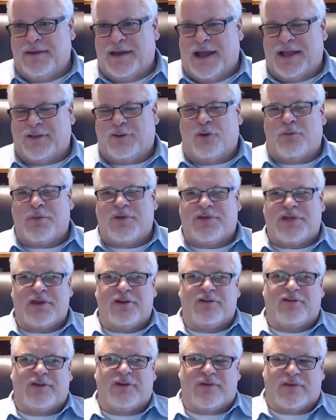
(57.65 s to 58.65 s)
I told my
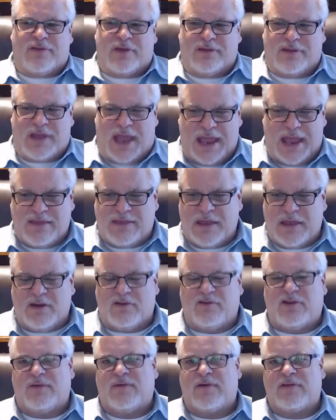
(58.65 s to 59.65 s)
senior chief, I said, hey, senior
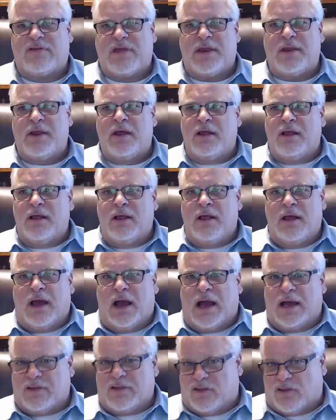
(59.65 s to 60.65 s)
chief, I said,
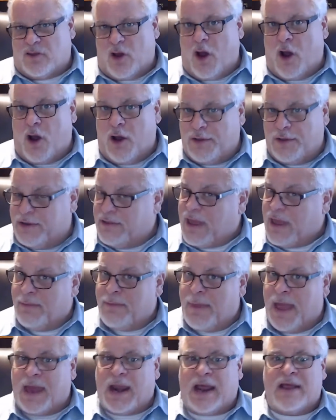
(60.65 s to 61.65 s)
I saw the
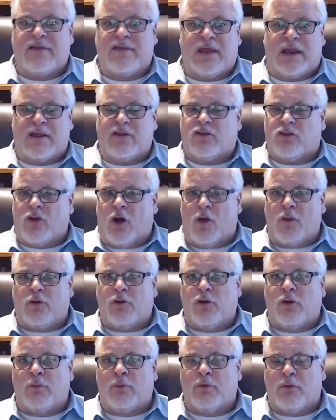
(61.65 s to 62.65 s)

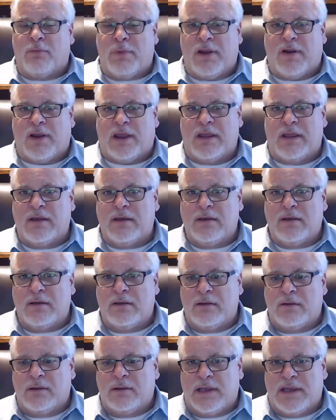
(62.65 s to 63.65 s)
girl I'm going to marry.
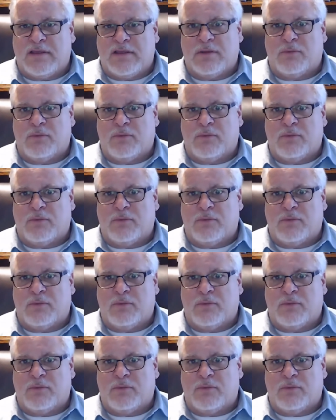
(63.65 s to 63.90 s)
He said,